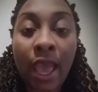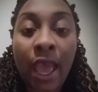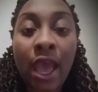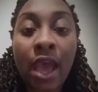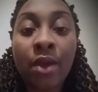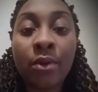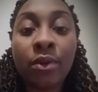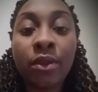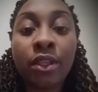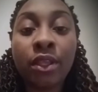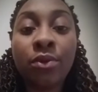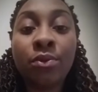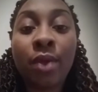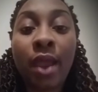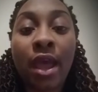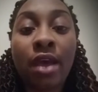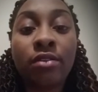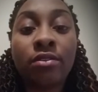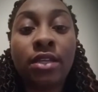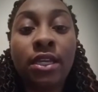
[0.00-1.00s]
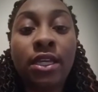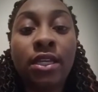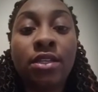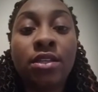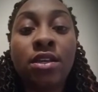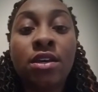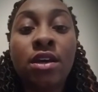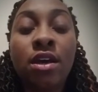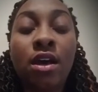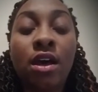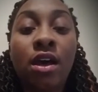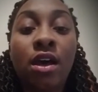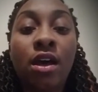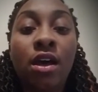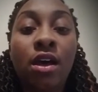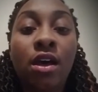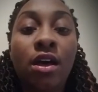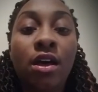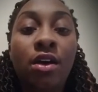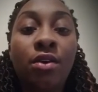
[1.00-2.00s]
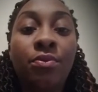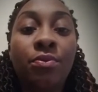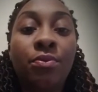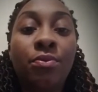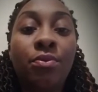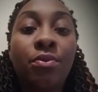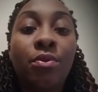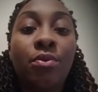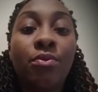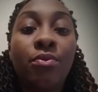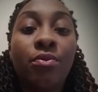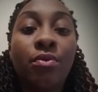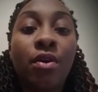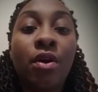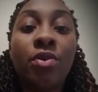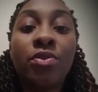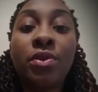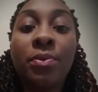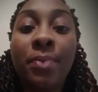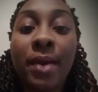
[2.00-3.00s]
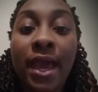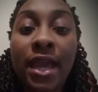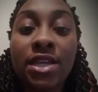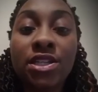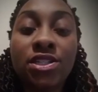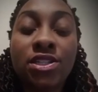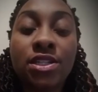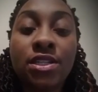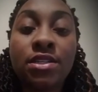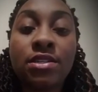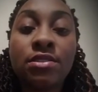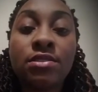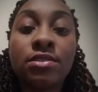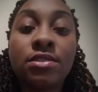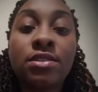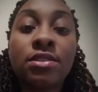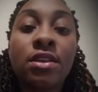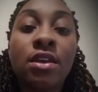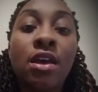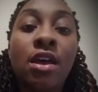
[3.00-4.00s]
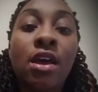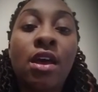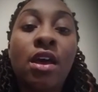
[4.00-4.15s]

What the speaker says: hourly rounding on the patients